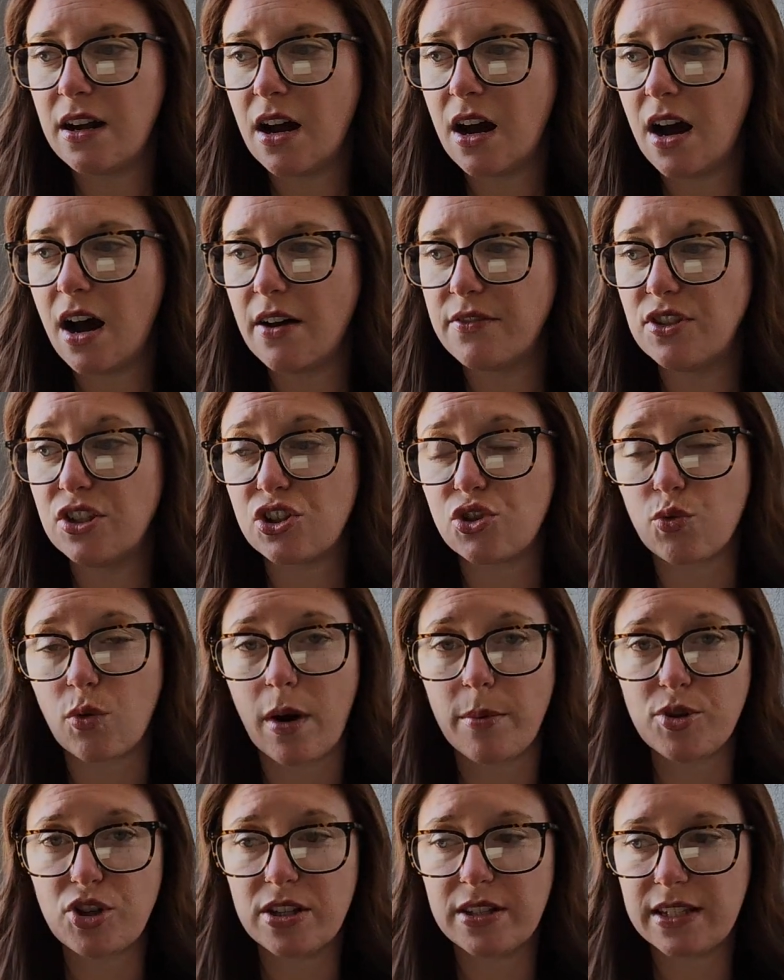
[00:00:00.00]
of
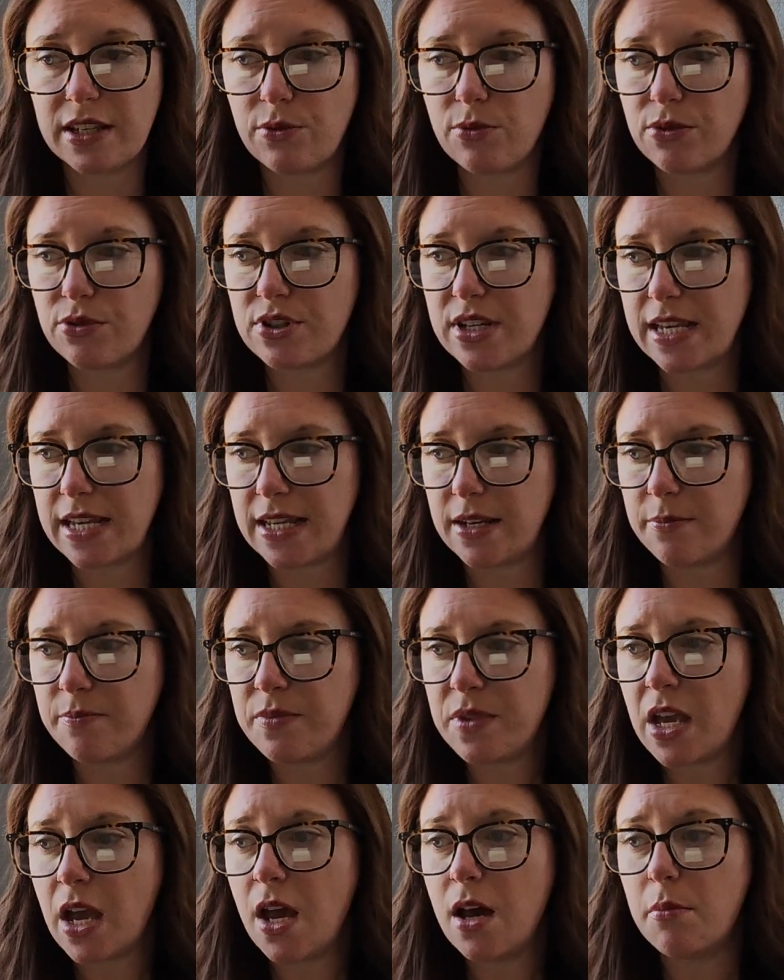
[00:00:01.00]
disruptions in routine,
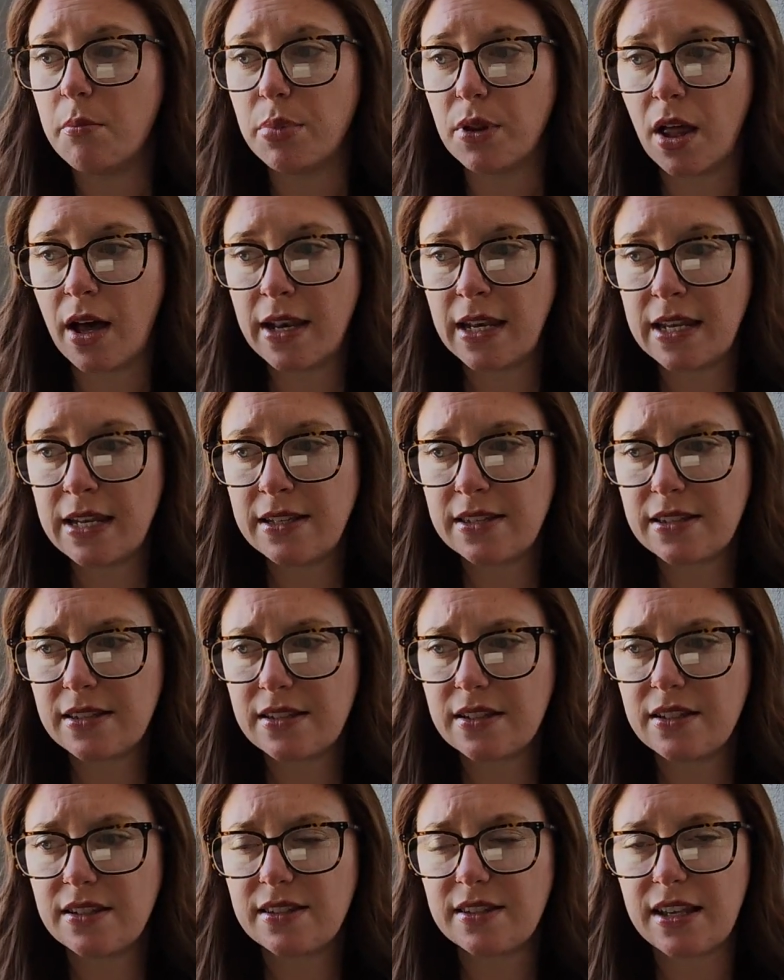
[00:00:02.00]
bluntness,
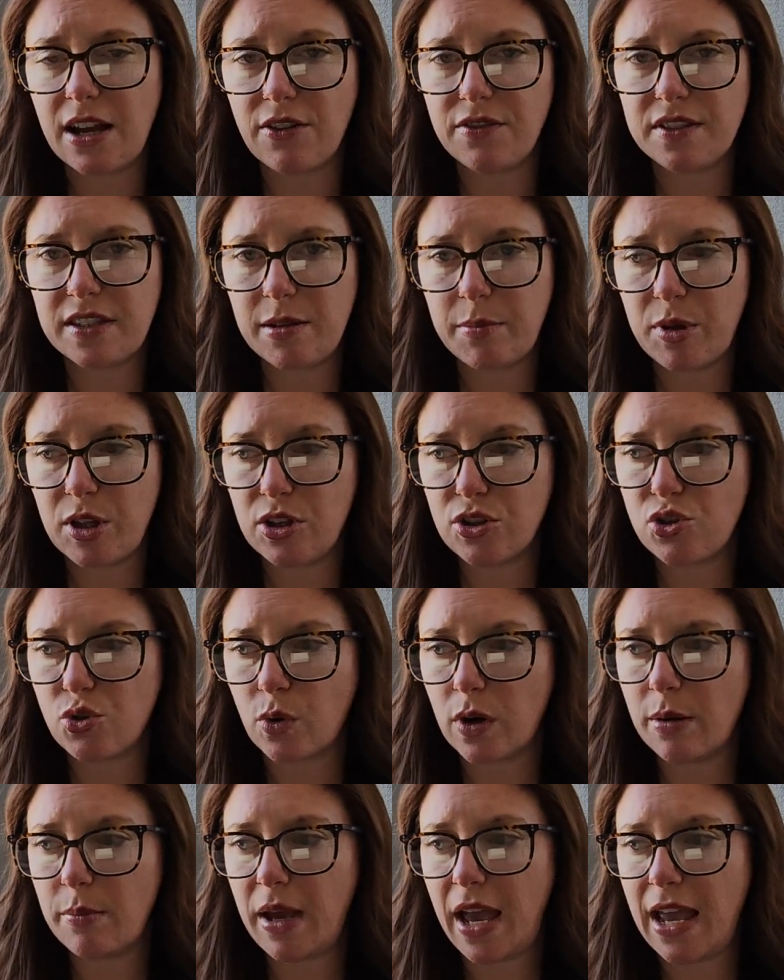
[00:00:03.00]

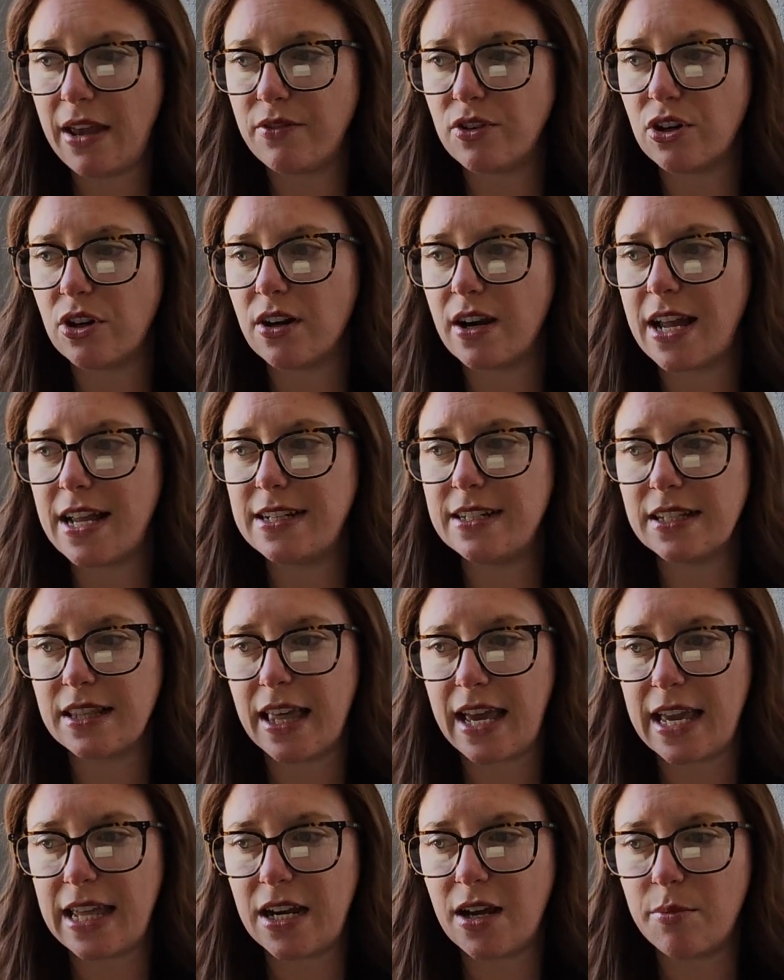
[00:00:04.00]
self-stimulatory behavior, and
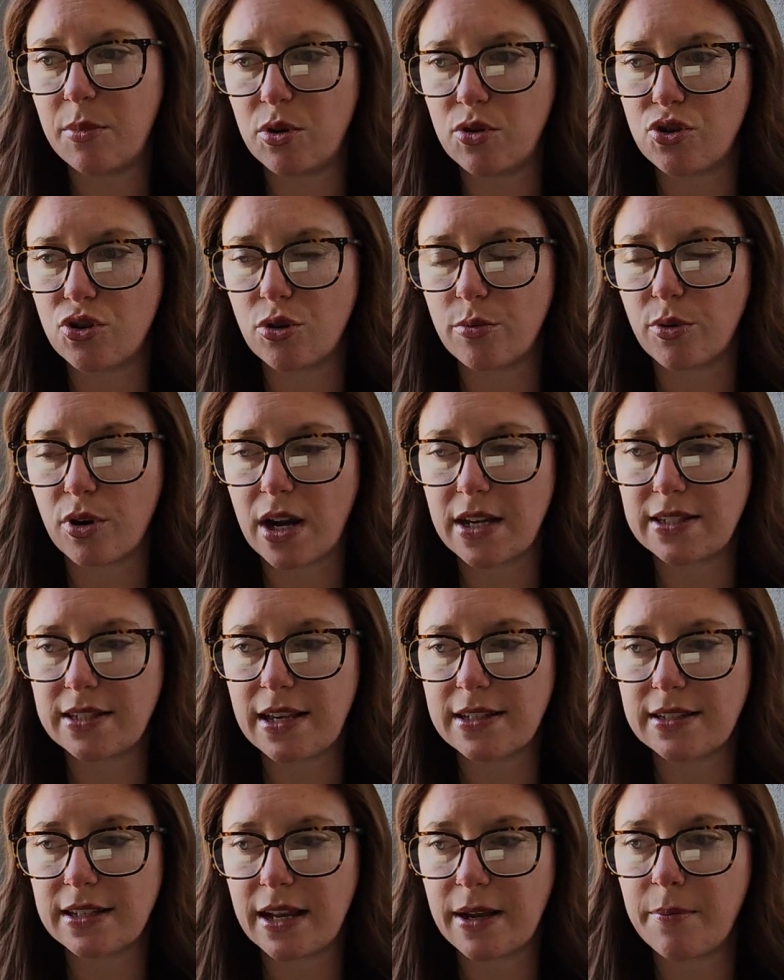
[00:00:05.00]
delayed emotional
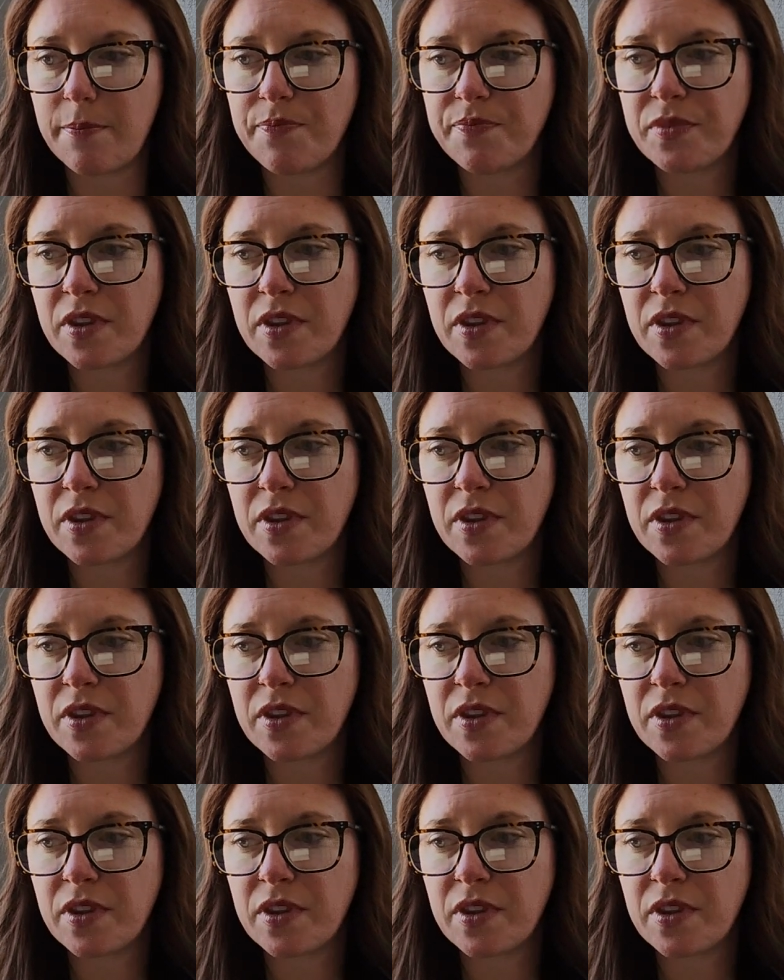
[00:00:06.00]
processing.